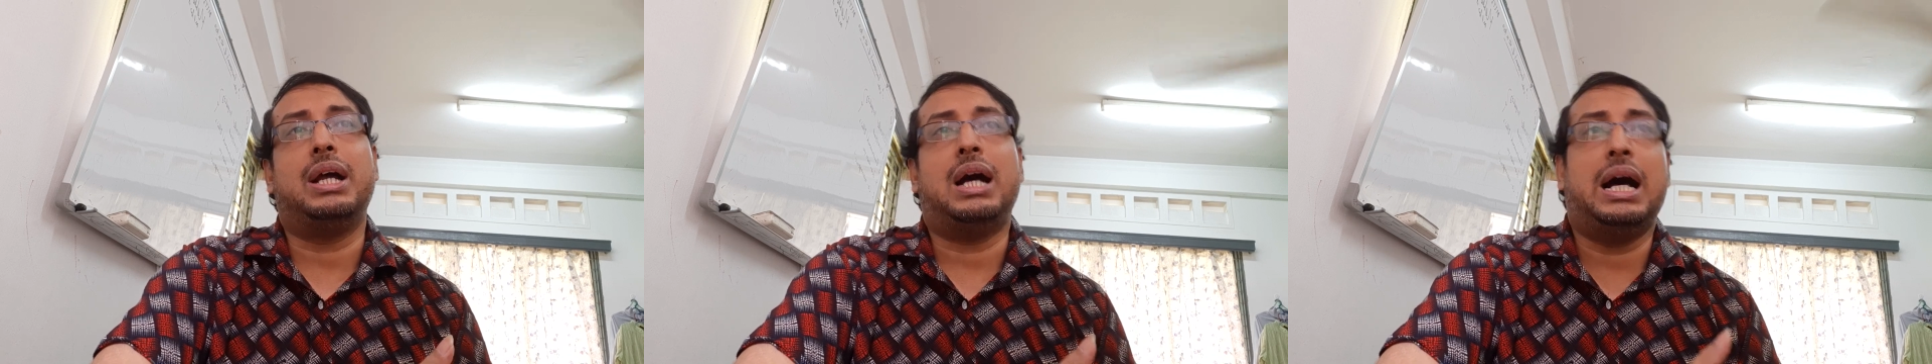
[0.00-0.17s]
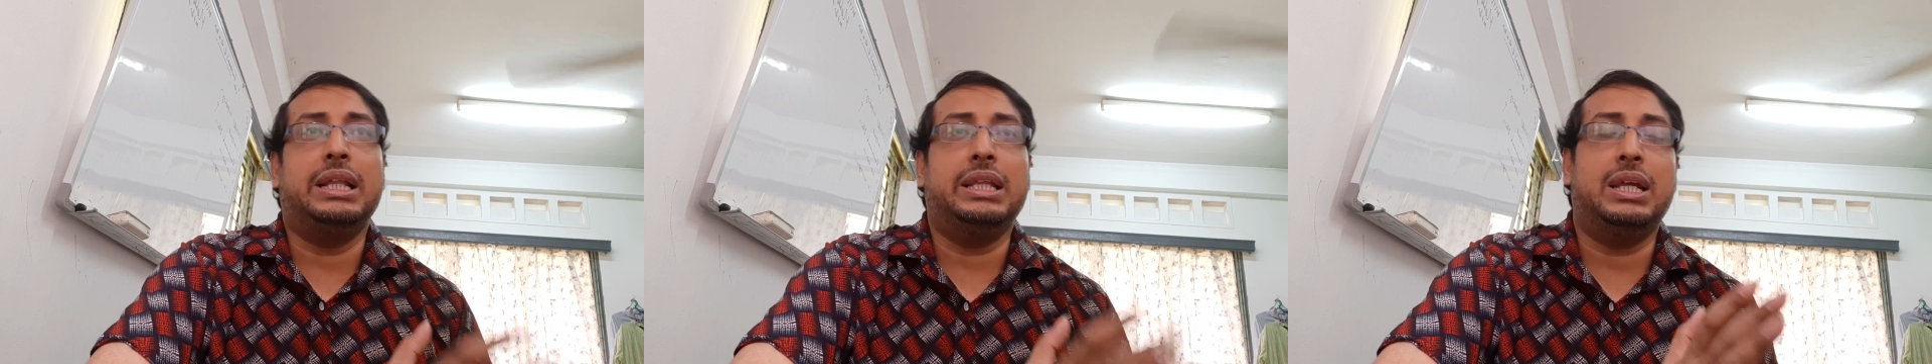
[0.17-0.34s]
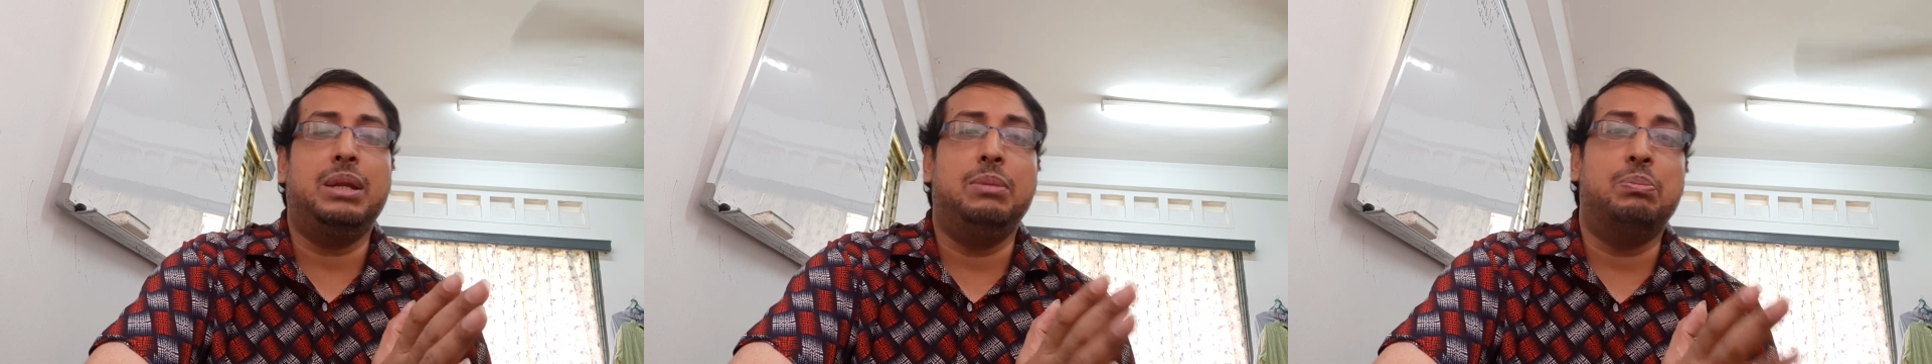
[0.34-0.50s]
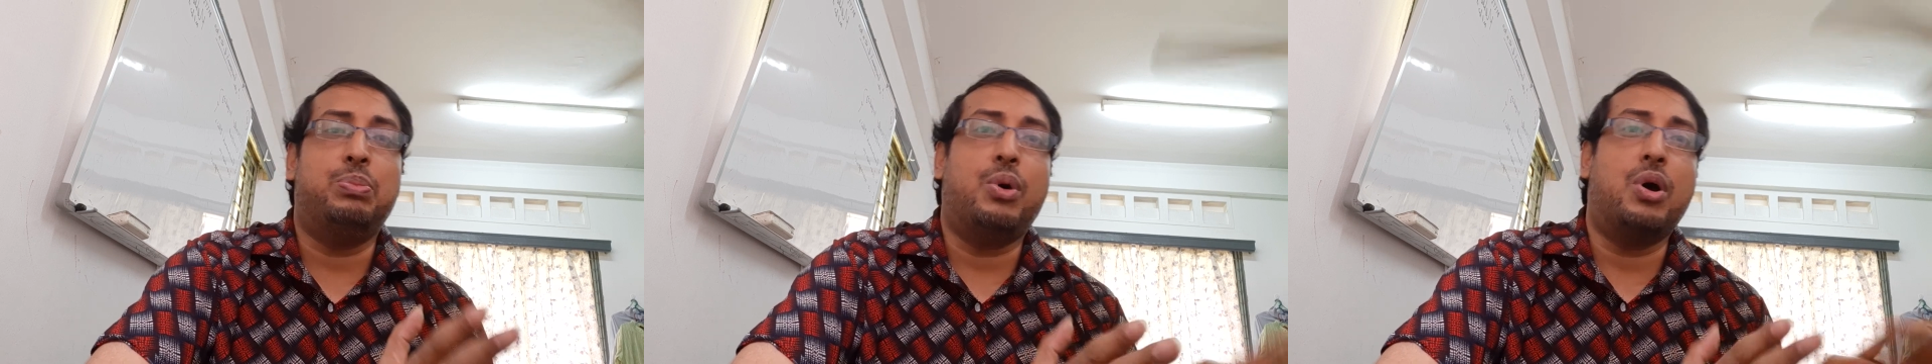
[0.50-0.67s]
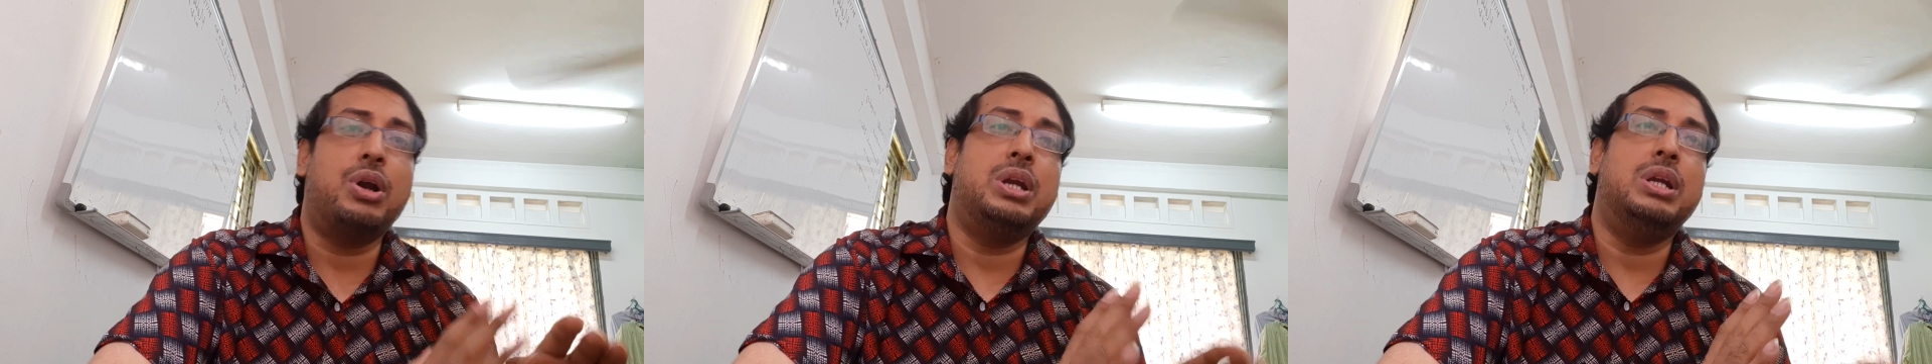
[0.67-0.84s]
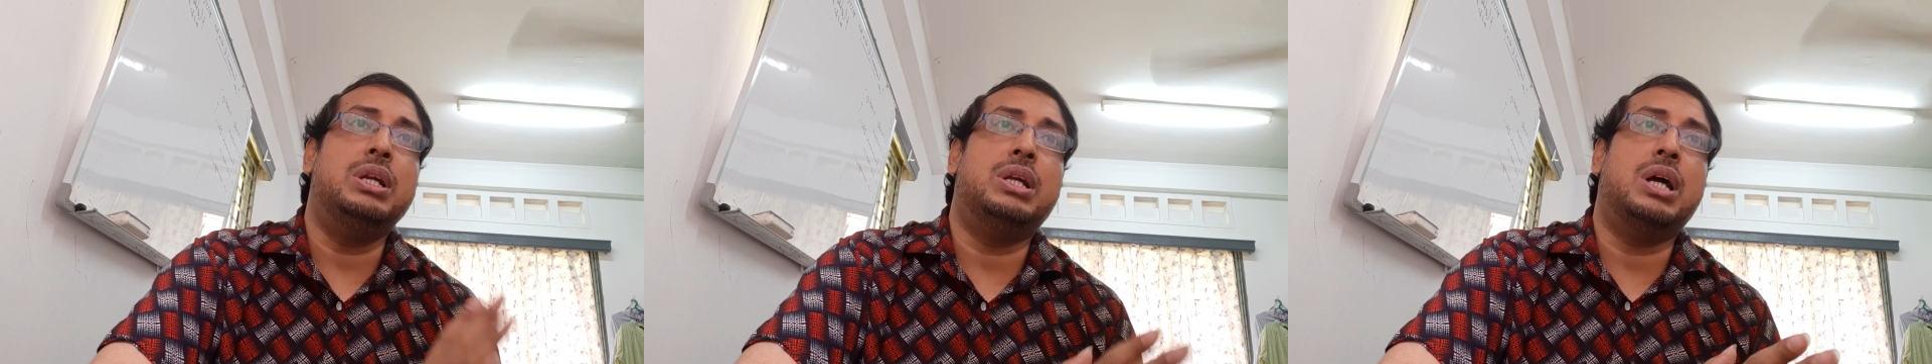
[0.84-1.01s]
other
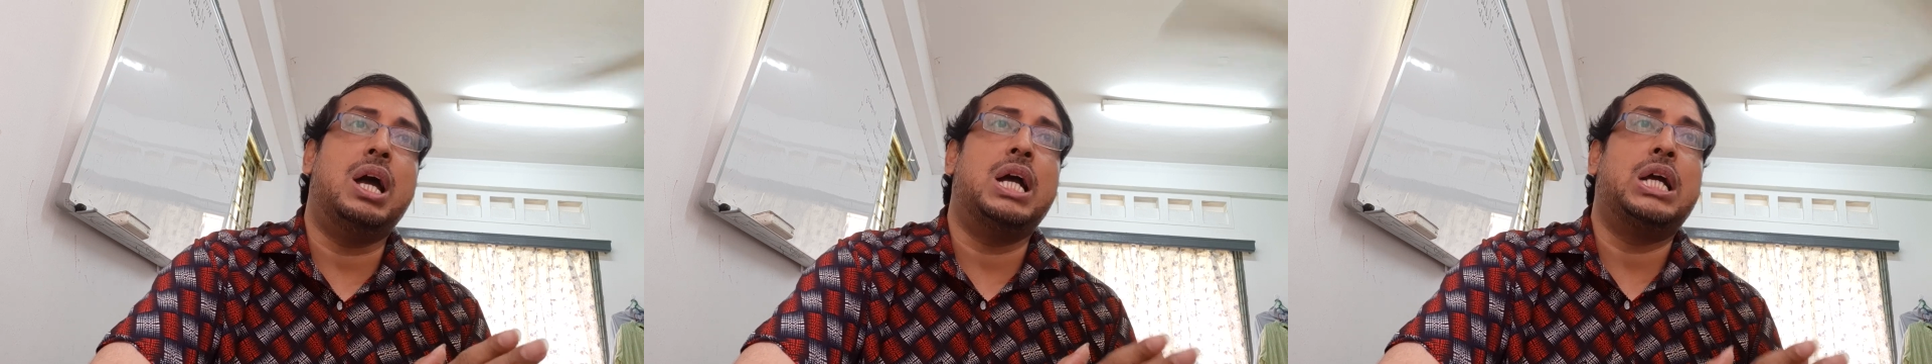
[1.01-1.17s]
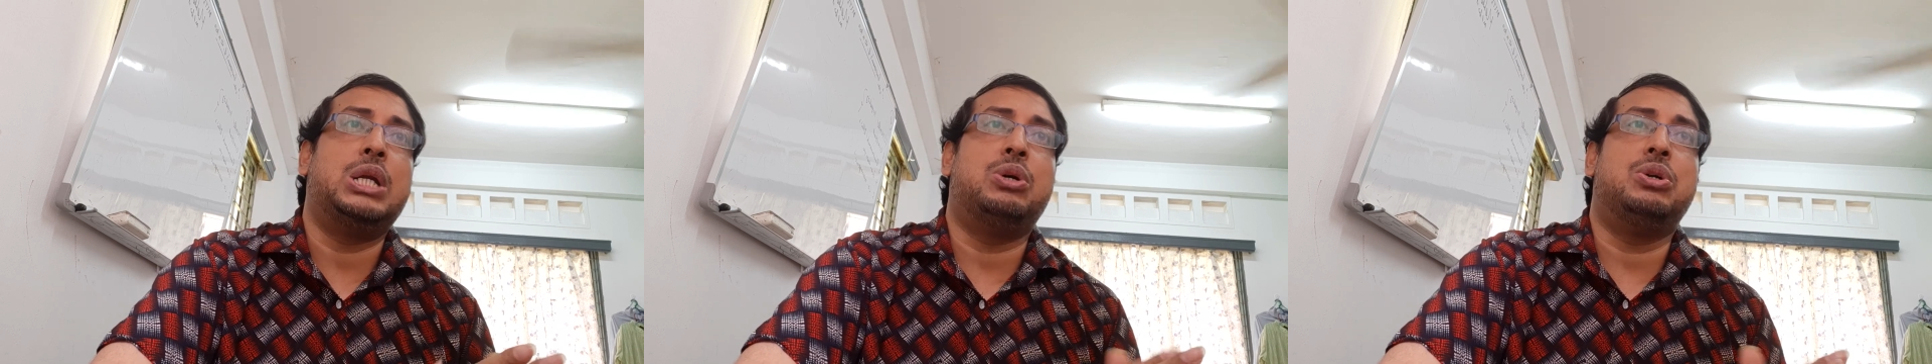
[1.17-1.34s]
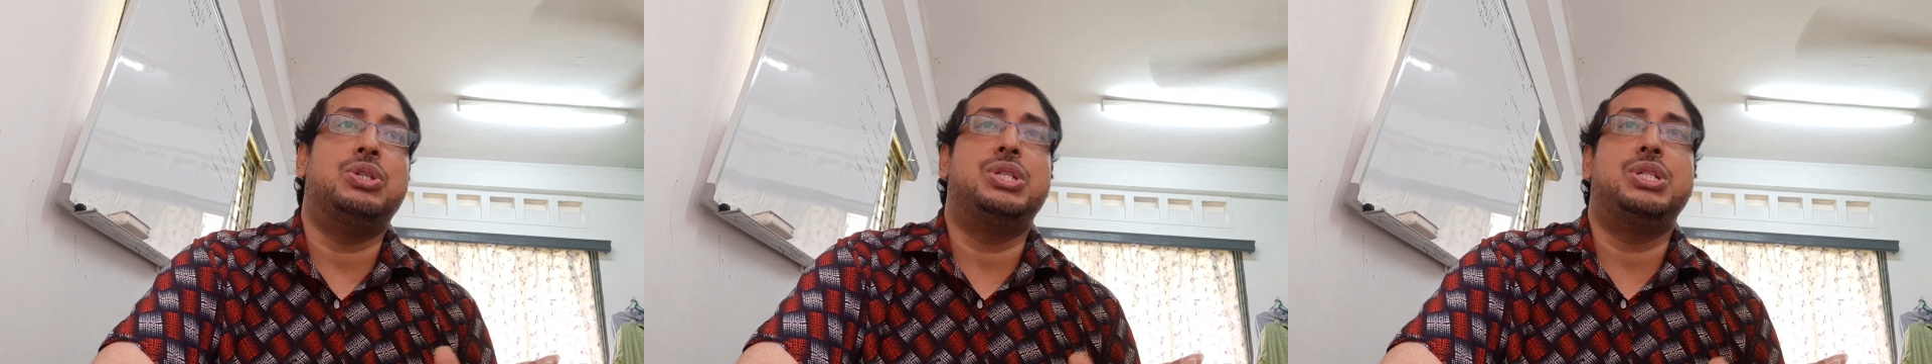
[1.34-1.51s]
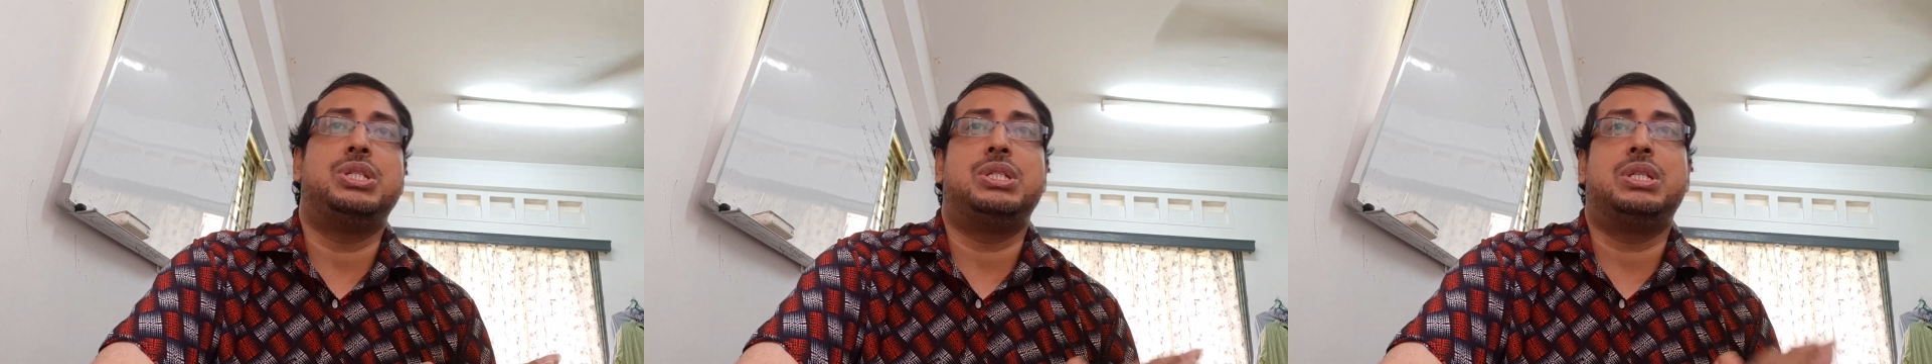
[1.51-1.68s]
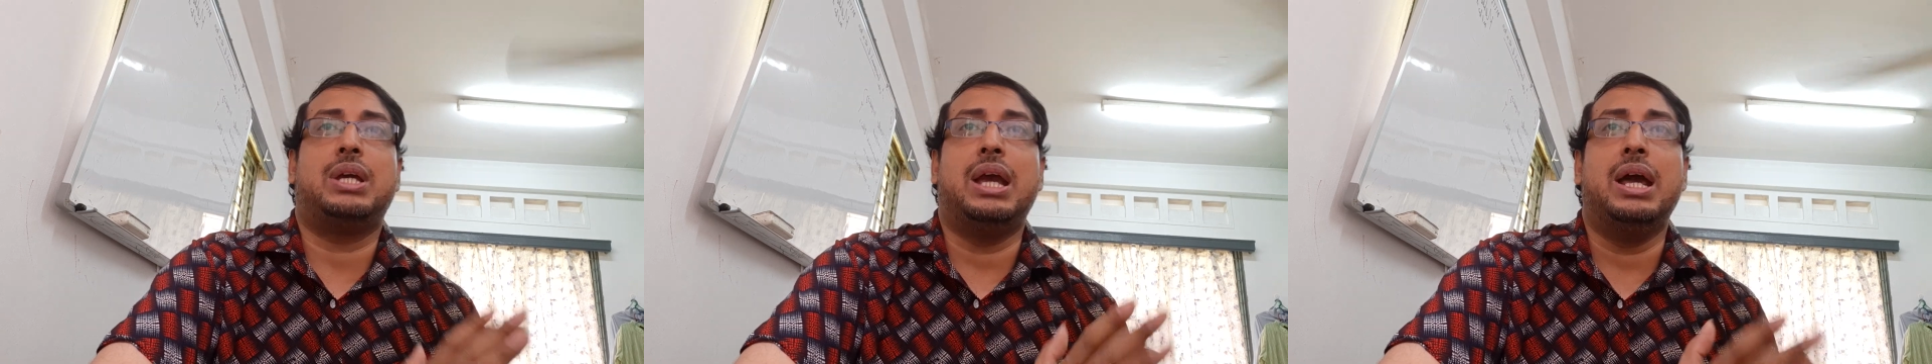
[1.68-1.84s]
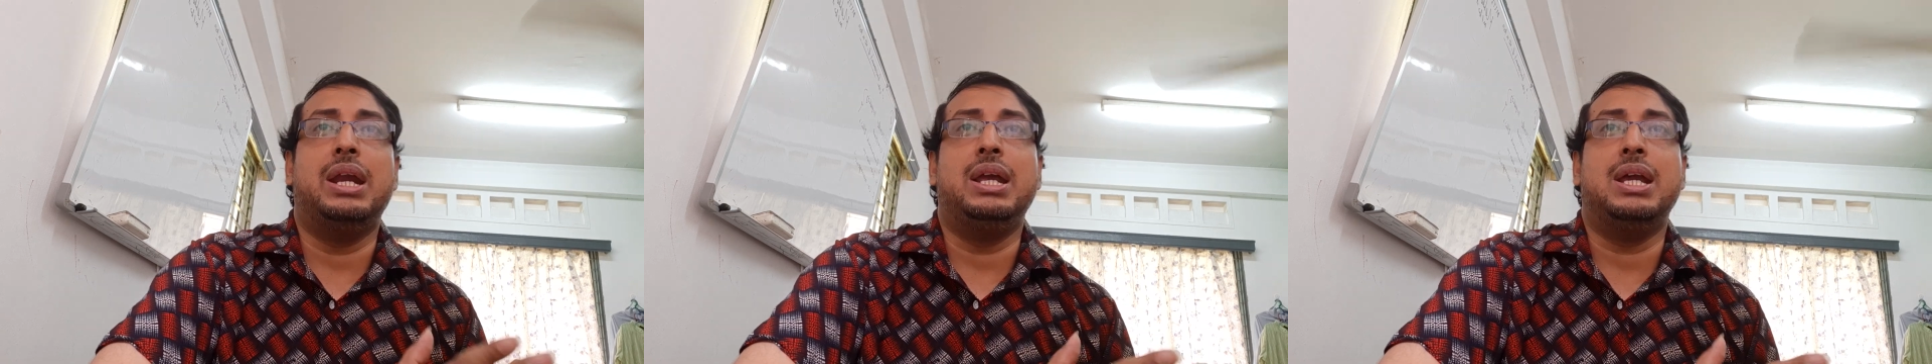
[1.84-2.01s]
important diagnosis
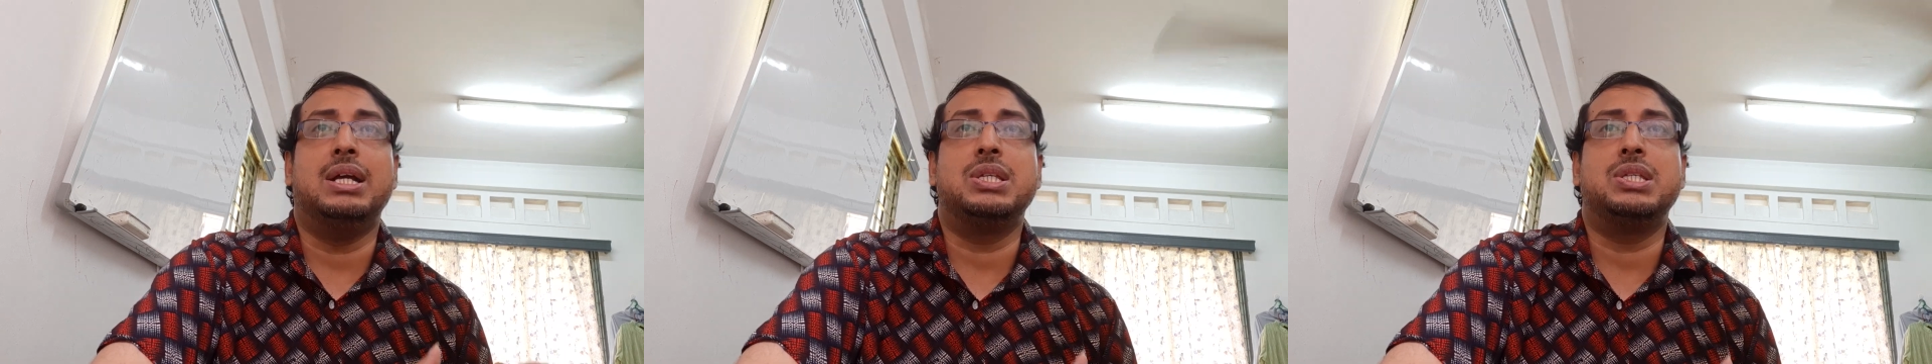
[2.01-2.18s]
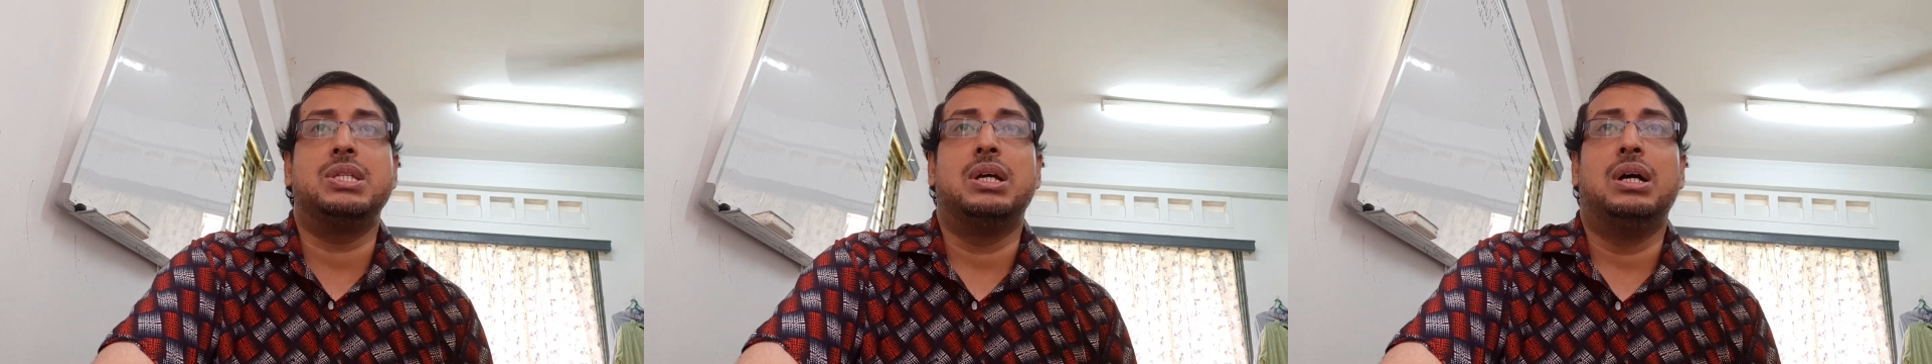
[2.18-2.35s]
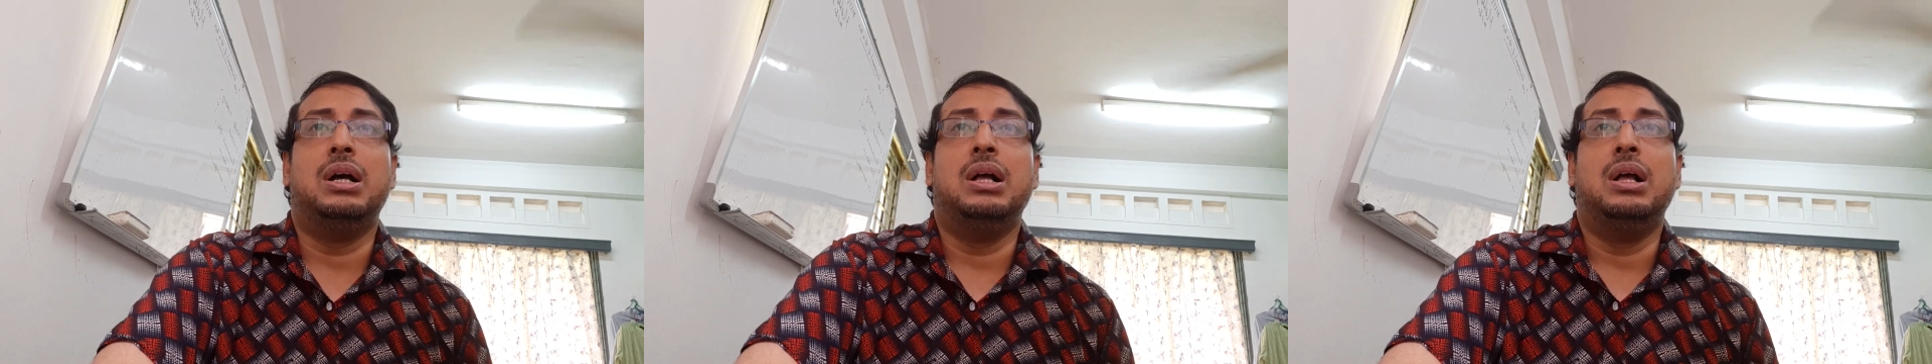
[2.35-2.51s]
areas,